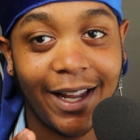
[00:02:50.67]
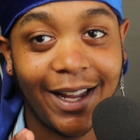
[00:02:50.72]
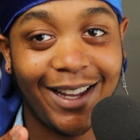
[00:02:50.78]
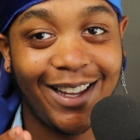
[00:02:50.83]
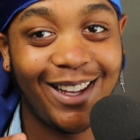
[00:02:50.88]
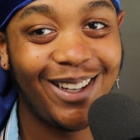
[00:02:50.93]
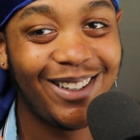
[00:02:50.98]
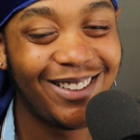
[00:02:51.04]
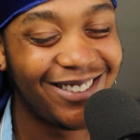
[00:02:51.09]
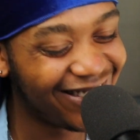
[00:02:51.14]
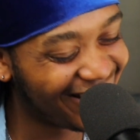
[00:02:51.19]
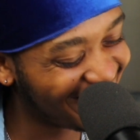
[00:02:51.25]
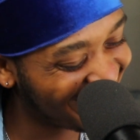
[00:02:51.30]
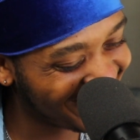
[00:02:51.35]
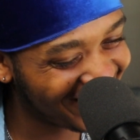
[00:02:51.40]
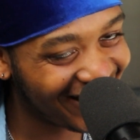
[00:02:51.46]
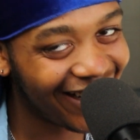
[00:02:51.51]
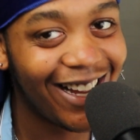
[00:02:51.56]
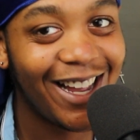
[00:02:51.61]
if
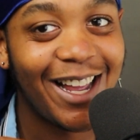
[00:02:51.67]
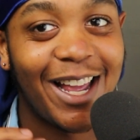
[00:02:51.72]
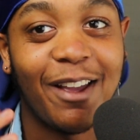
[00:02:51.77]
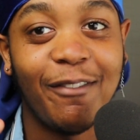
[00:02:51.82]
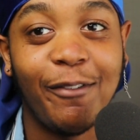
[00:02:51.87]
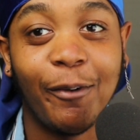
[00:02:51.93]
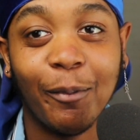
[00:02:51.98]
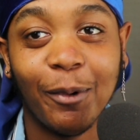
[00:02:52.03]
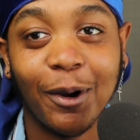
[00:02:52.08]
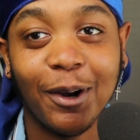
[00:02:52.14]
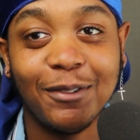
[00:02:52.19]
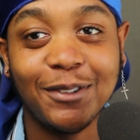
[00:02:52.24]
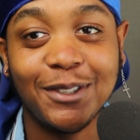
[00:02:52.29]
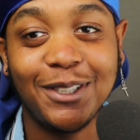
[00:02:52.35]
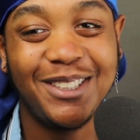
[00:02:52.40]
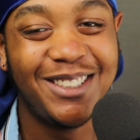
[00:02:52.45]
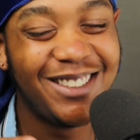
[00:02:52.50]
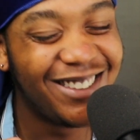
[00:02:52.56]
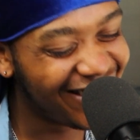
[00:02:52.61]
you're part
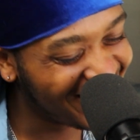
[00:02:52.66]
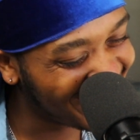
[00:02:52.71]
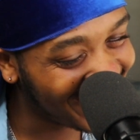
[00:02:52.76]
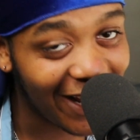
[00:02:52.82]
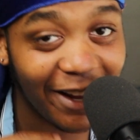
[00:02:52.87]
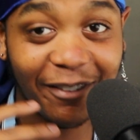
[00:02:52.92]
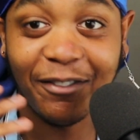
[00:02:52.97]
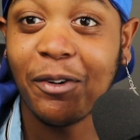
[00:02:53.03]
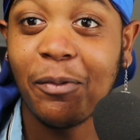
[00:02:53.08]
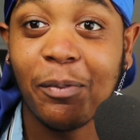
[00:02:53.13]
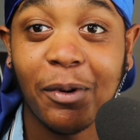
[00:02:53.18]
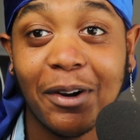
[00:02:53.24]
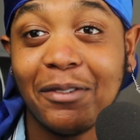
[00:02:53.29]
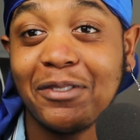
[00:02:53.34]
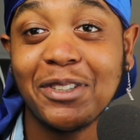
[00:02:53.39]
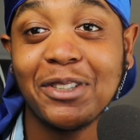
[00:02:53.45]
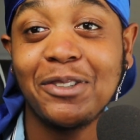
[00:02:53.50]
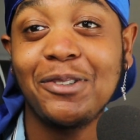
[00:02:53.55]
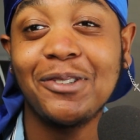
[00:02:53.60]

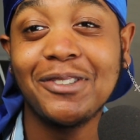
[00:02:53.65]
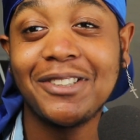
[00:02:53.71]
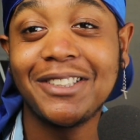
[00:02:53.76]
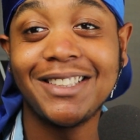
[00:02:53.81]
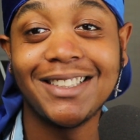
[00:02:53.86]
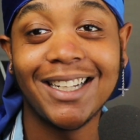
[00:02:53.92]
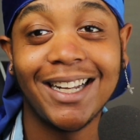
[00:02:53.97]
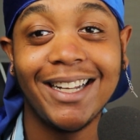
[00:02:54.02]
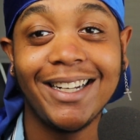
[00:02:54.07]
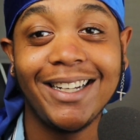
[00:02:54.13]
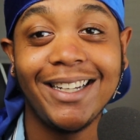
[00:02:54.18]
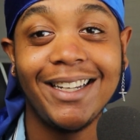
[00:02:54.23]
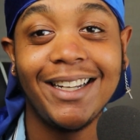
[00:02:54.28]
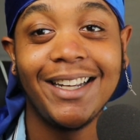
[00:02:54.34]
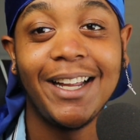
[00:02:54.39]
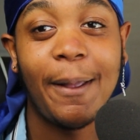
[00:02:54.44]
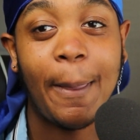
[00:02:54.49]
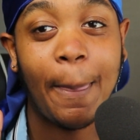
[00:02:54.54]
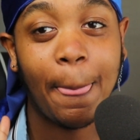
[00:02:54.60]
of general society,
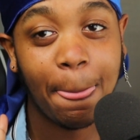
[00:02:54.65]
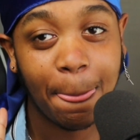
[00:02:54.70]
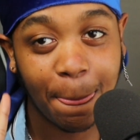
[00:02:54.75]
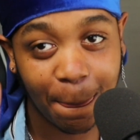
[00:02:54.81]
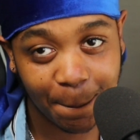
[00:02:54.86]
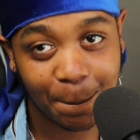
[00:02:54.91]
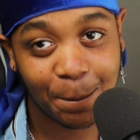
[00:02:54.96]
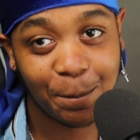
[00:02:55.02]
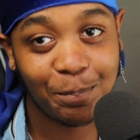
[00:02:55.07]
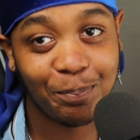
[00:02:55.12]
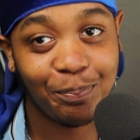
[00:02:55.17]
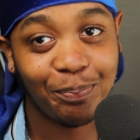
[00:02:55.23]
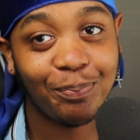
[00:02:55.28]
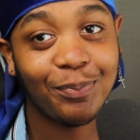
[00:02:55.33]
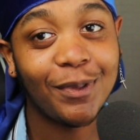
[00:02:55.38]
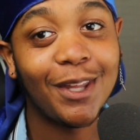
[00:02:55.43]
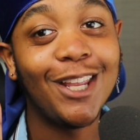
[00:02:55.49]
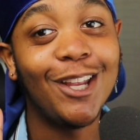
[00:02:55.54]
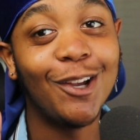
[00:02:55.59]

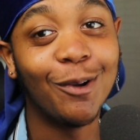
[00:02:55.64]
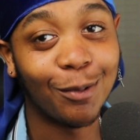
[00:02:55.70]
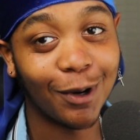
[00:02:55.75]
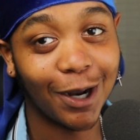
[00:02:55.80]
you're